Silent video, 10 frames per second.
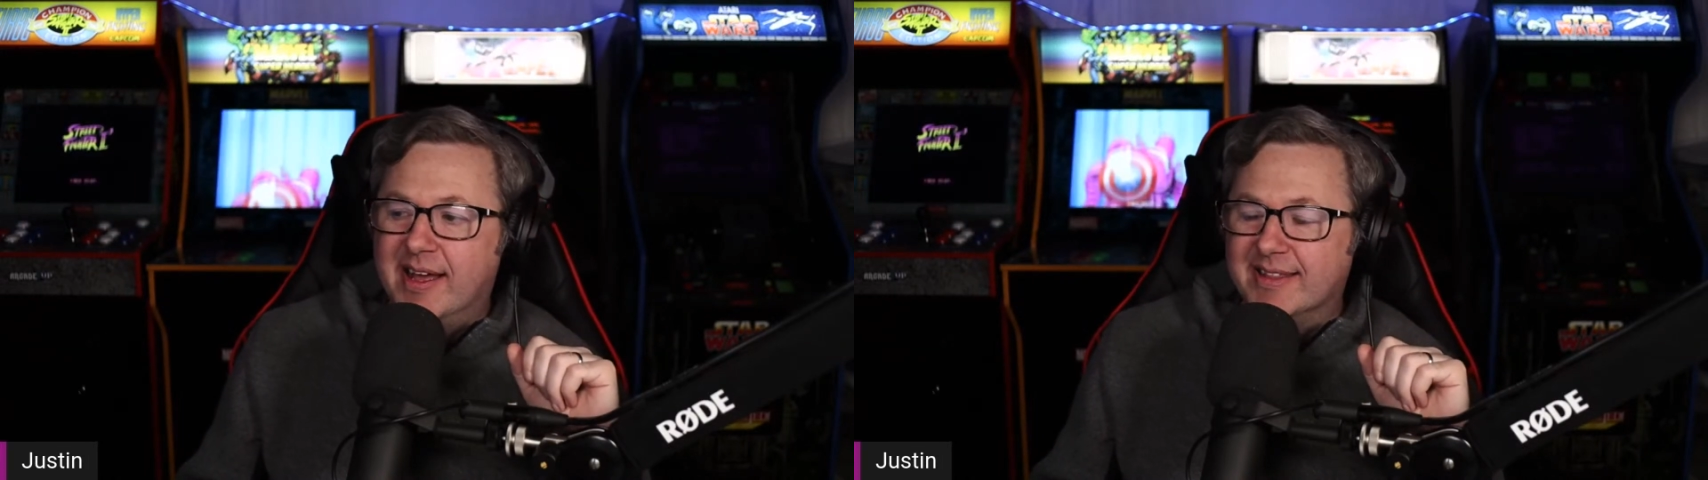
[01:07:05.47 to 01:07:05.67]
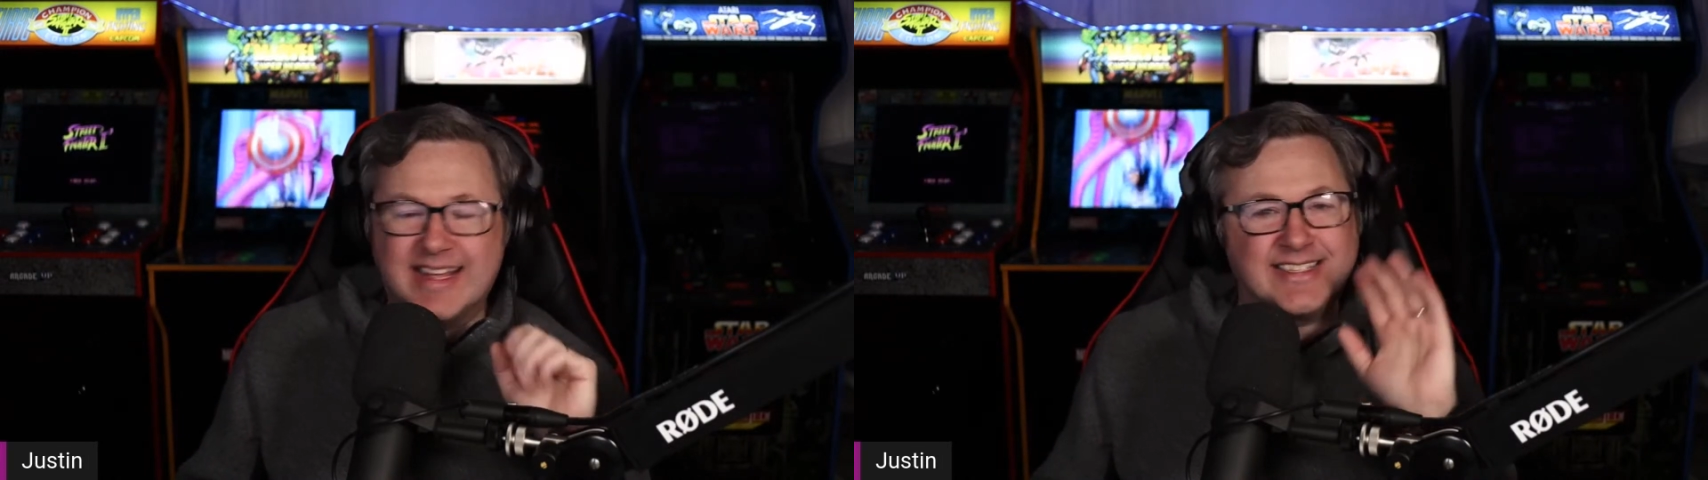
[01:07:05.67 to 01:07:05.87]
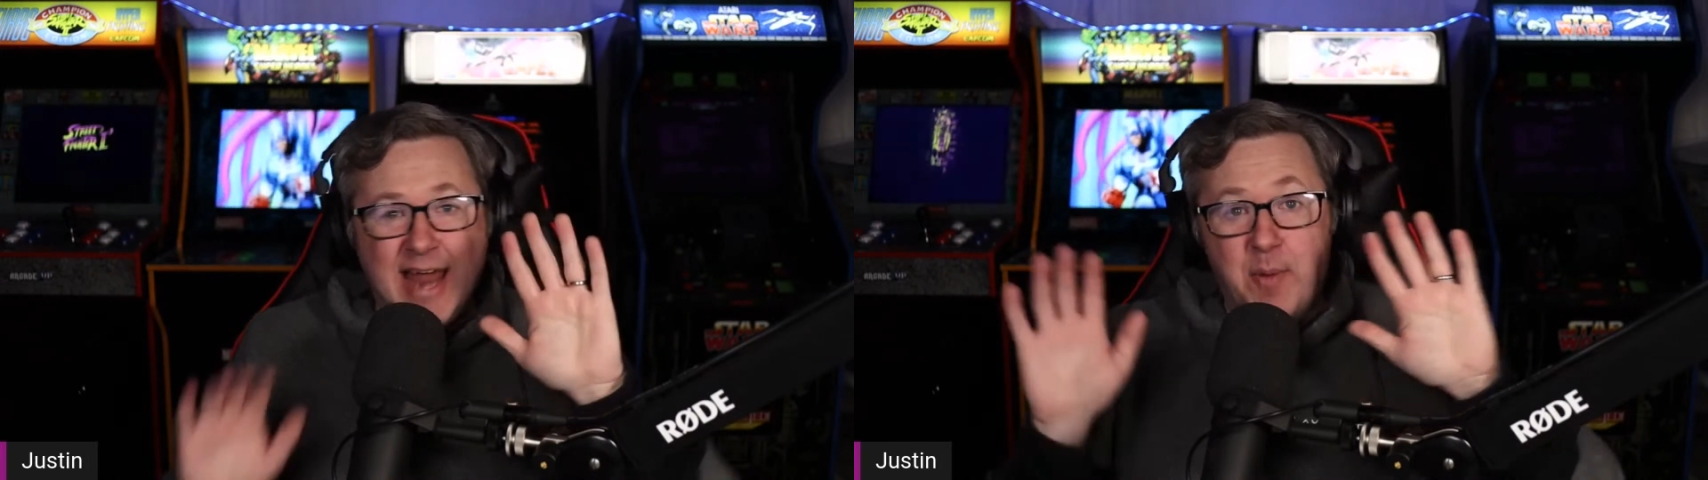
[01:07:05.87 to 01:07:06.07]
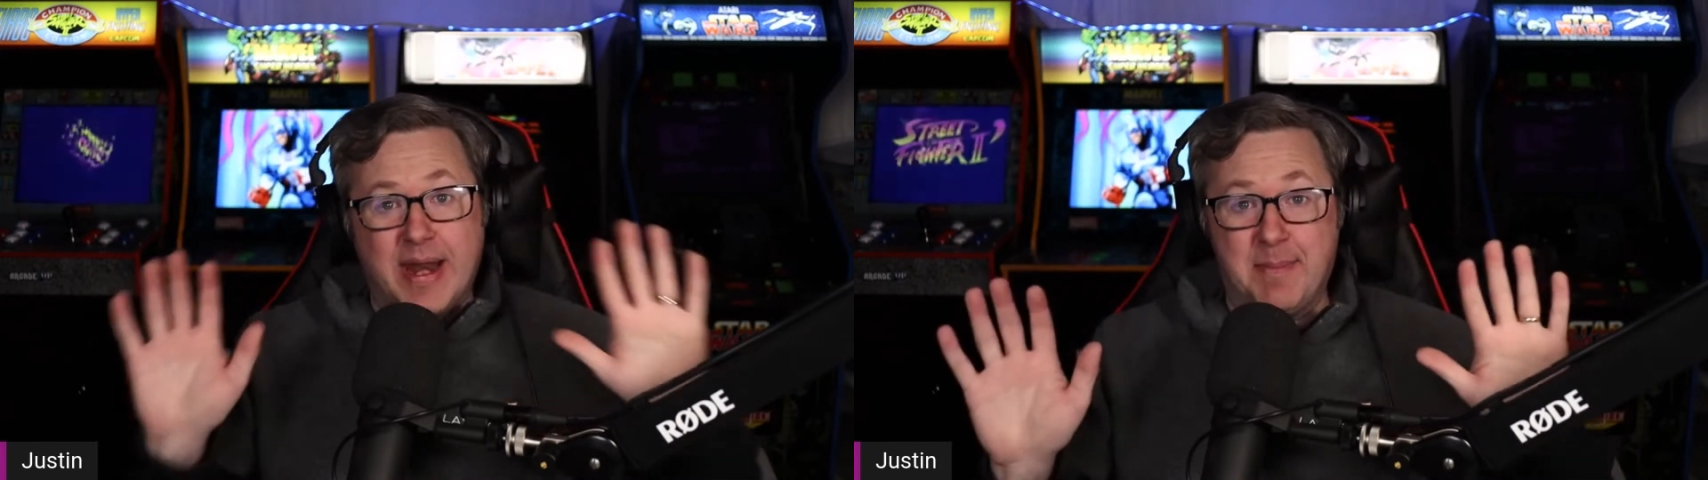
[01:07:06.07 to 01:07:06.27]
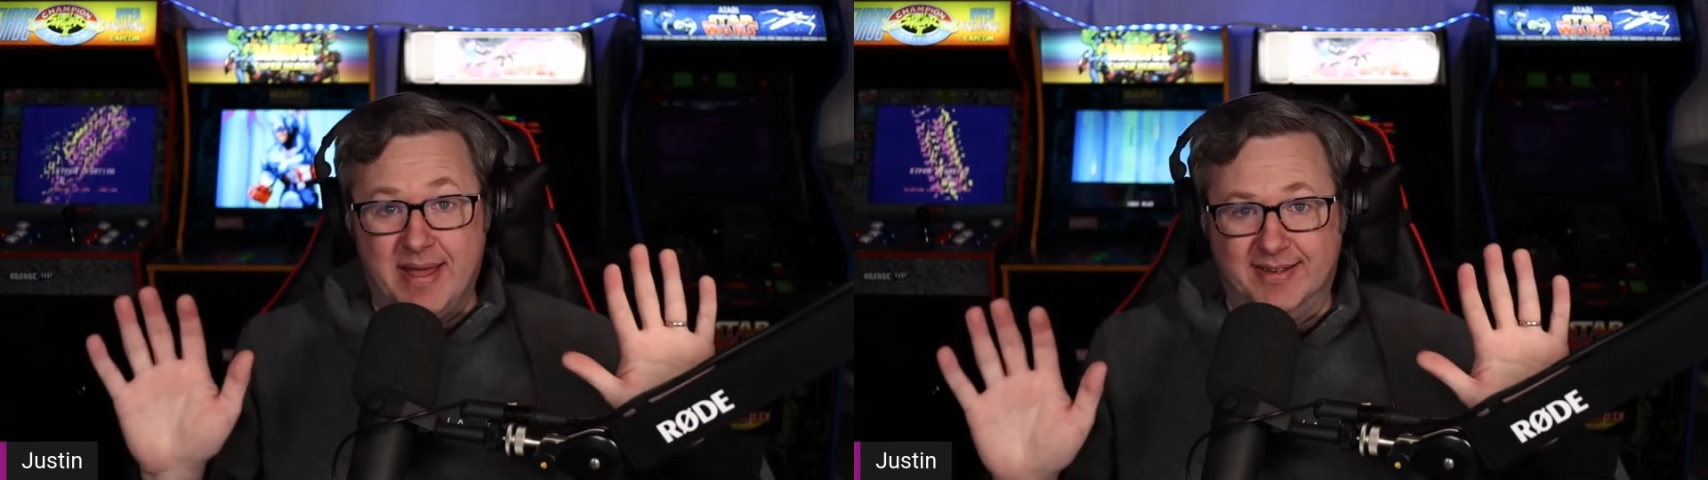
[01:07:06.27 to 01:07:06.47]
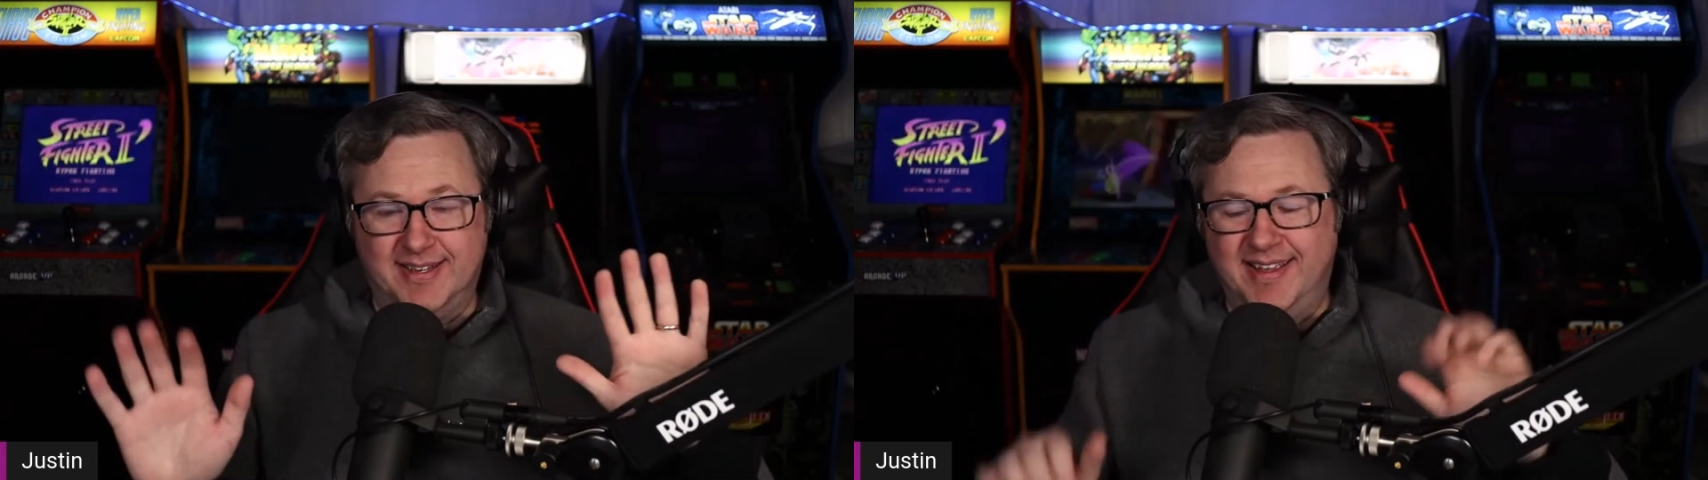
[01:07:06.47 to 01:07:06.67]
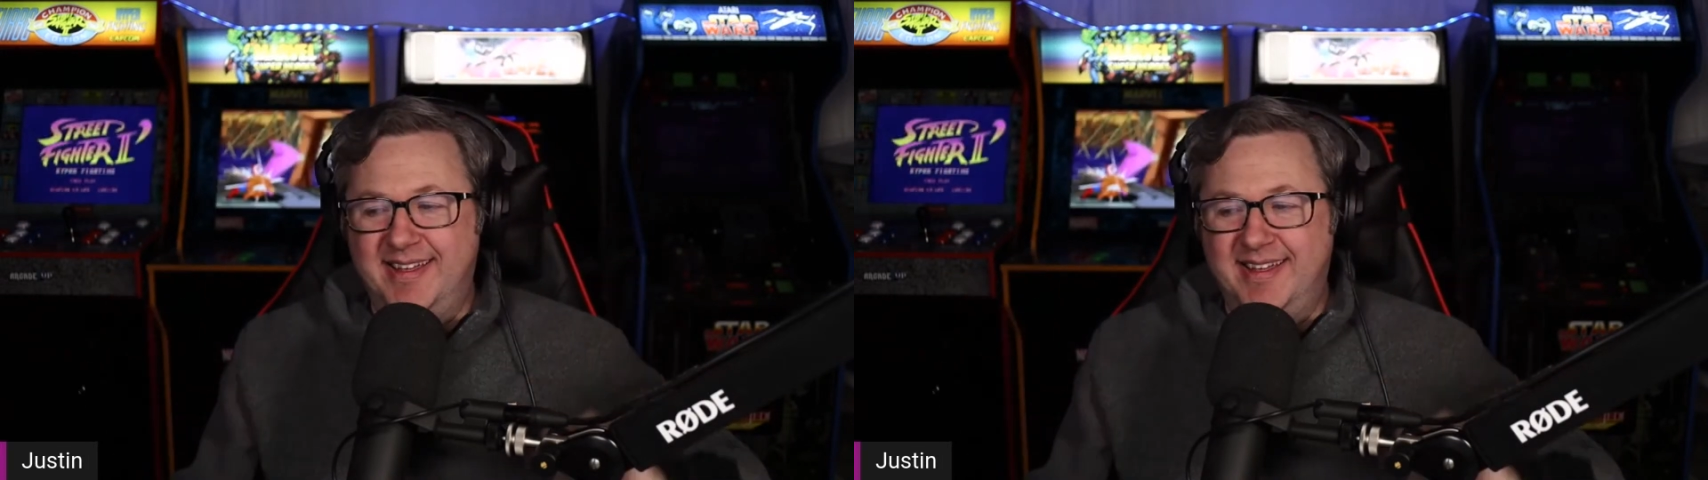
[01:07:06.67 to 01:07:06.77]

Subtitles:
That's not what I meant.